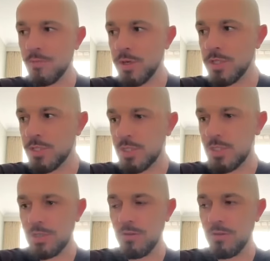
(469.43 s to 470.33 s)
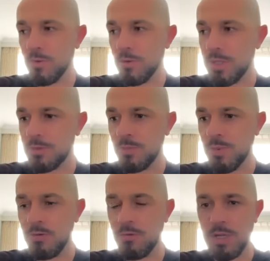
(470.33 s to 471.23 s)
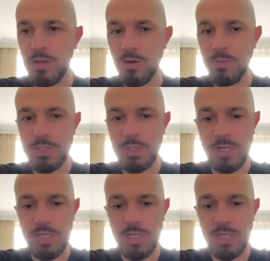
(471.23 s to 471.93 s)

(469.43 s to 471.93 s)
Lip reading: we just thought this would be a really good opportunity.